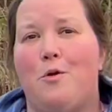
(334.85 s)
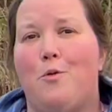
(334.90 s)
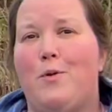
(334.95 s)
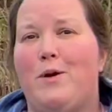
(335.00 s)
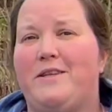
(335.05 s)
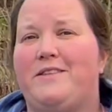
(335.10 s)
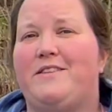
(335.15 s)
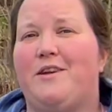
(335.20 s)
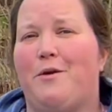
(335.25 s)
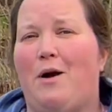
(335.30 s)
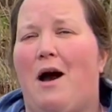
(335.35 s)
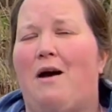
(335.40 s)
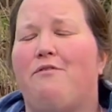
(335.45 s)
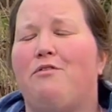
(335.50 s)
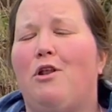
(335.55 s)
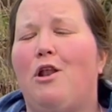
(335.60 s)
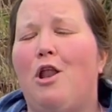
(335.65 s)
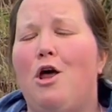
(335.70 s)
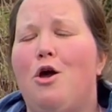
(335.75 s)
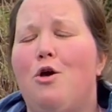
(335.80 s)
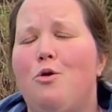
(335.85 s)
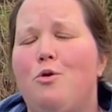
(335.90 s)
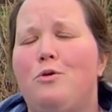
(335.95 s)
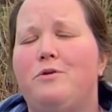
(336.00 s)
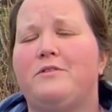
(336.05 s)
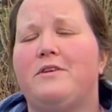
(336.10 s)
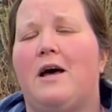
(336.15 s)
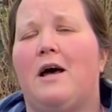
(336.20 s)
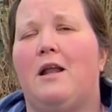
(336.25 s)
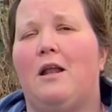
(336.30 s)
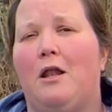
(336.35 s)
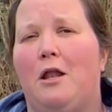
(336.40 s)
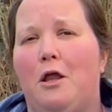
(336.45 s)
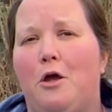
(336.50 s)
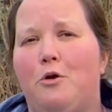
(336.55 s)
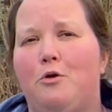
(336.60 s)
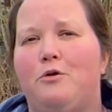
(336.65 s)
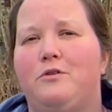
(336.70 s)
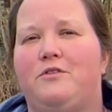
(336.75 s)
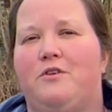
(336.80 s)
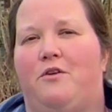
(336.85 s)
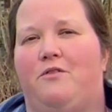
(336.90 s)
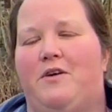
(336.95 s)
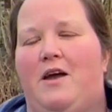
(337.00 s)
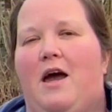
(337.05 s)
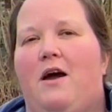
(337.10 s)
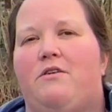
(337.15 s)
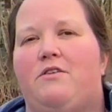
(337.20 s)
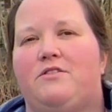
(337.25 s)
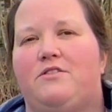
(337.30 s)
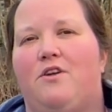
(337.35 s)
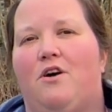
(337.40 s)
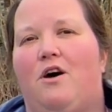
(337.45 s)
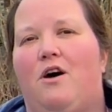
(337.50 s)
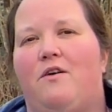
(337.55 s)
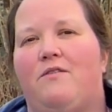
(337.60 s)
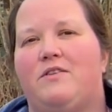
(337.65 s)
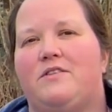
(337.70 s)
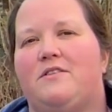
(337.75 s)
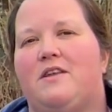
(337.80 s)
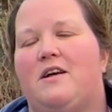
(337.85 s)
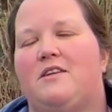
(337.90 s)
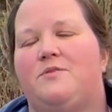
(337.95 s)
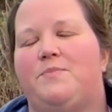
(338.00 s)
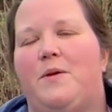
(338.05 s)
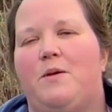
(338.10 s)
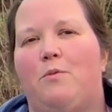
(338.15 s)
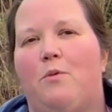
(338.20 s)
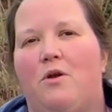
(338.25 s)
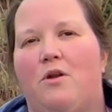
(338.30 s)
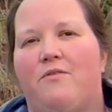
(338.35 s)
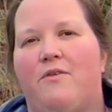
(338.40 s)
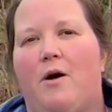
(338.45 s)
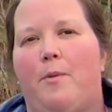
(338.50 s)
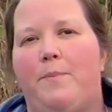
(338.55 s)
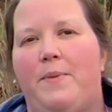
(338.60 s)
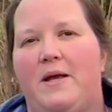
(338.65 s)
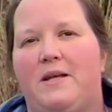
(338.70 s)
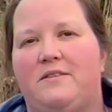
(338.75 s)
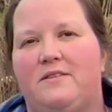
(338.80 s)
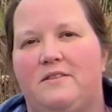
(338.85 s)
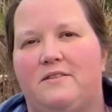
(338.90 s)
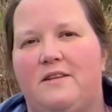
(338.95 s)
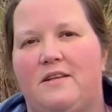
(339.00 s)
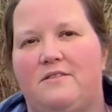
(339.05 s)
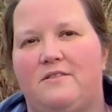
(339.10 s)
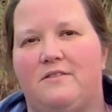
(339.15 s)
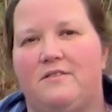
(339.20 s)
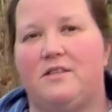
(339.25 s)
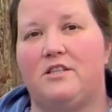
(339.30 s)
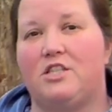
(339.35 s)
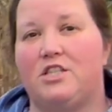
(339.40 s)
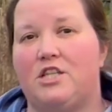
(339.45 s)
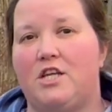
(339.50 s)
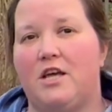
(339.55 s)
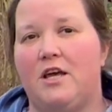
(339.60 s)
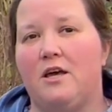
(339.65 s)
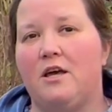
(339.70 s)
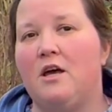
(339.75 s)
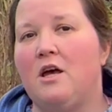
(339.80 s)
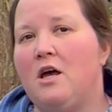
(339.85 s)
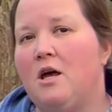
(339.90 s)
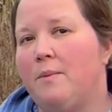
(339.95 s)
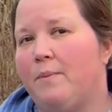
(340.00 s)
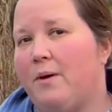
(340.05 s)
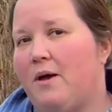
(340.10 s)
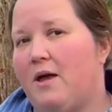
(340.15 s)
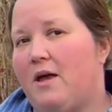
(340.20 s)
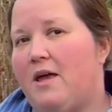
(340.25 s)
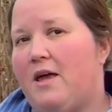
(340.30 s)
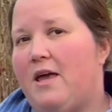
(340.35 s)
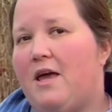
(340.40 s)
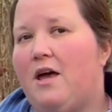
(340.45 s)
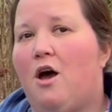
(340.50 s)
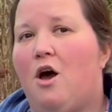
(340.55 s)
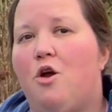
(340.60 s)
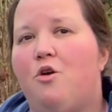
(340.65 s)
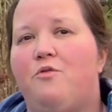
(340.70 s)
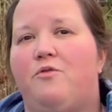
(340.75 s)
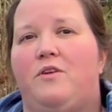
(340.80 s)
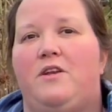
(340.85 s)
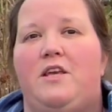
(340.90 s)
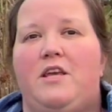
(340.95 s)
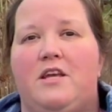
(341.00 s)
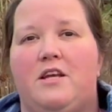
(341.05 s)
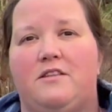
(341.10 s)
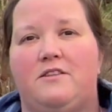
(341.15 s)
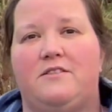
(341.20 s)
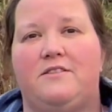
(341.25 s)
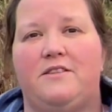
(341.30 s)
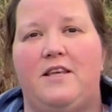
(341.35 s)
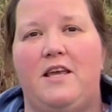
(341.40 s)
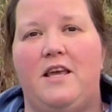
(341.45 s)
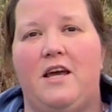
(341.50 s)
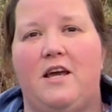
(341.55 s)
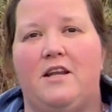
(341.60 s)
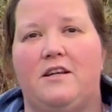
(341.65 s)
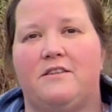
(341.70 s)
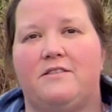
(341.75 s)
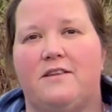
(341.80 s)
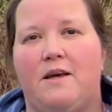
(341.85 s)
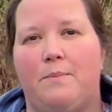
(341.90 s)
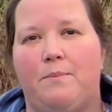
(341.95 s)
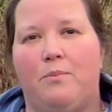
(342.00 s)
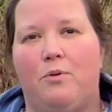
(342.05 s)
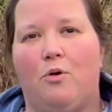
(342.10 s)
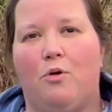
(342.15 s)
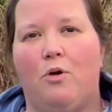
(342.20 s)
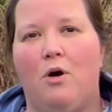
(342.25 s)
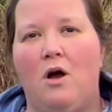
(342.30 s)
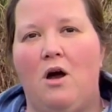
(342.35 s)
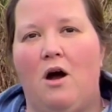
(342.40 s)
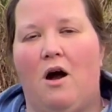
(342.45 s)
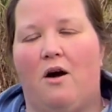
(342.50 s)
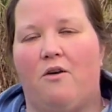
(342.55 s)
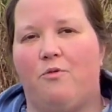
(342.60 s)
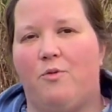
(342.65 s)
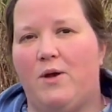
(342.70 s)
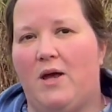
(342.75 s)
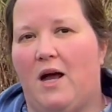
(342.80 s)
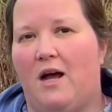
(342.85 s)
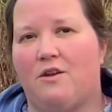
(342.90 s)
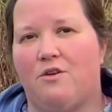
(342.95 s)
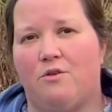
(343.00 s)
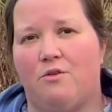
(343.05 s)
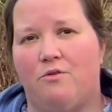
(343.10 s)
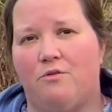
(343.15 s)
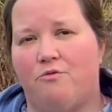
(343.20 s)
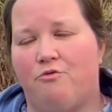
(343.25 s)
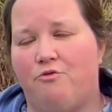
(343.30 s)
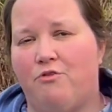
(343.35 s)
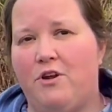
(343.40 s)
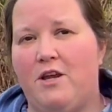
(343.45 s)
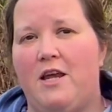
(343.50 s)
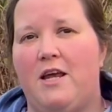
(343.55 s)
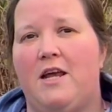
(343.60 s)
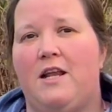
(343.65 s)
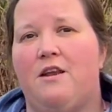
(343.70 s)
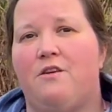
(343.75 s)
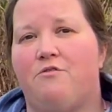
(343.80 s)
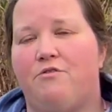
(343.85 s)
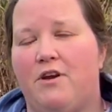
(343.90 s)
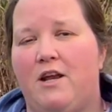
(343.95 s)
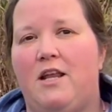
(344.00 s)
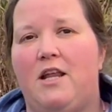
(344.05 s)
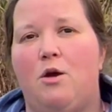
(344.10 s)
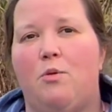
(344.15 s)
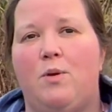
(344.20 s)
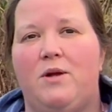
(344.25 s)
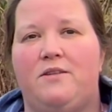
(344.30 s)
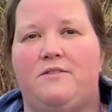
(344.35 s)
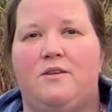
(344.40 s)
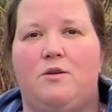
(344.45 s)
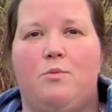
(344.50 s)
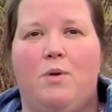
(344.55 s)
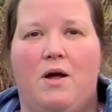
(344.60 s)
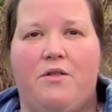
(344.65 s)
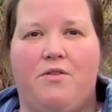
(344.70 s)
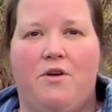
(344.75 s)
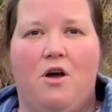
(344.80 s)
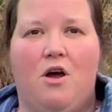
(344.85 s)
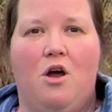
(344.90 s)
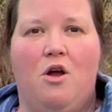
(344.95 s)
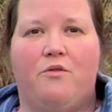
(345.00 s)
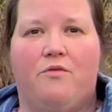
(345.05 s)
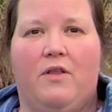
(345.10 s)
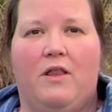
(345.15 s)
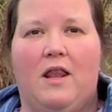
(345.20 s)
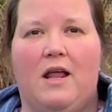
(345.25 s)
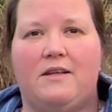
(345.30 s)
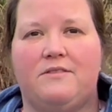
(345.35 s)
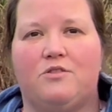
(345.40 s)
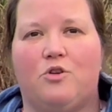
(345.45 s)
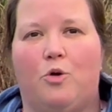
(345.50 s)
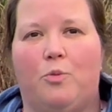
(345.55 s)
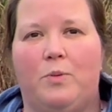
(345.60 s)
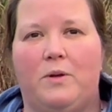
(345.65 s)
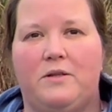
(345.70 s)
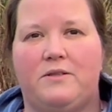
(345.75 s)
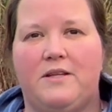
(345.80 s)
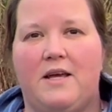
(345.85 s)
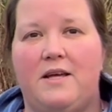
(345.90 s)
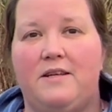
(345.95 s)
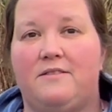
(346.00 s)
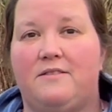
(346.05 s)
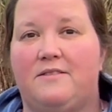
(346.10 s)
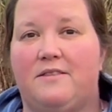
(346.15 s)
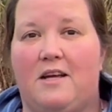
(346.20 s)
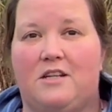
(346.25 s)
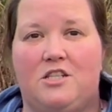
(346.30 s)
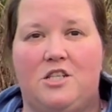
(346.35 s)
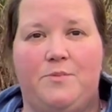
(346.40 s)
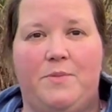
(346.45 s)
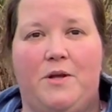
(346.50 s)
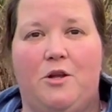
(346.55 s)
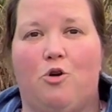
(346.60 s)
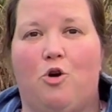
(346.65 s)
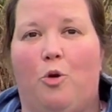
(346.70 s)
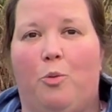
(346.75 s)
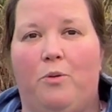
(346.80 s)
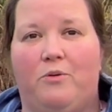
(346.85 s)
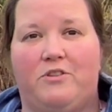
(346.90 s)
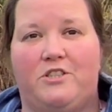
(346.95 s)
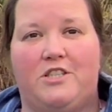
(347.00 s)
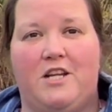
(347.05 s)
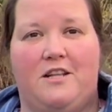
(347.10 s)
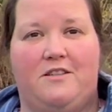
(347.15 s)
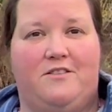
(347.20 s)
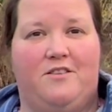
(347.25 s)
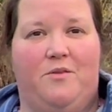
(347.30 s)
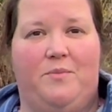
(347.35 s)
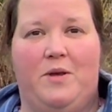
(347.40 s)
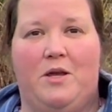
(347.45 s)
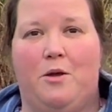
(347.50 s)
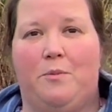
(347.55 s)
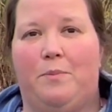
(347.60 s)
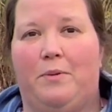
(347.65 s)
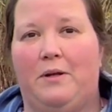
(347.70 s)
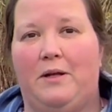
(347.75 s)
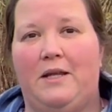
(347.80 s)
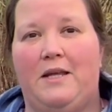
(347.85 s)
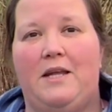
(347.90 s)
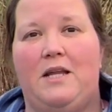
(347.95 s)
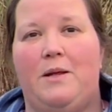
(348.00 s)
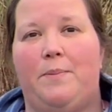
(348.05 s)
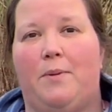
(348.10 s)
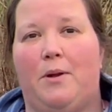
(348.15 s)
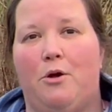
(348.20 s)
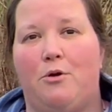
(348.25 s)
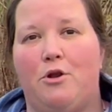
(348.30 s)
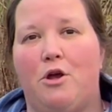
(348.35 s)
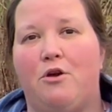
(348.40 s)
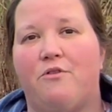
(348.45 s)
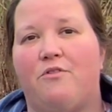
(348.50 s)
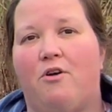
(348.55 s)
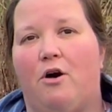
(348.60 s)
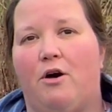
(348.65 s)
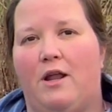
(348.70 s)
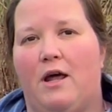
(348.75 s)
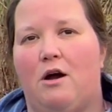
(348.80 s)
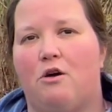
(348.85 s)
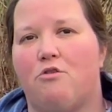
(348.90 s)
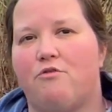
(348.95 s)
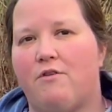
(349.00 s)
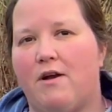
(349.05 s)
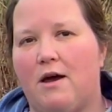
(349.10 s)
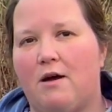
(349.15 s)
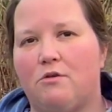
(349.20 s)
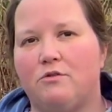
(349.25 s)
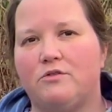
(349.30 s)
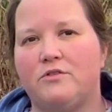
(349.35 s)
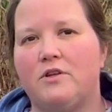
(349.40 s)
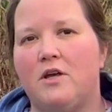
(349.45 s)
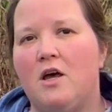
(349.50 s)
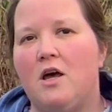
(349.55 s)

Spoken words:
We still have loads and loads of carrots to harvest. That's been one of our big successes this year. But here, hopefully you can see an example of, we had really windy weather over the last couple of days. There's actually been a couple of sheds that have been completely blown over on our grounds.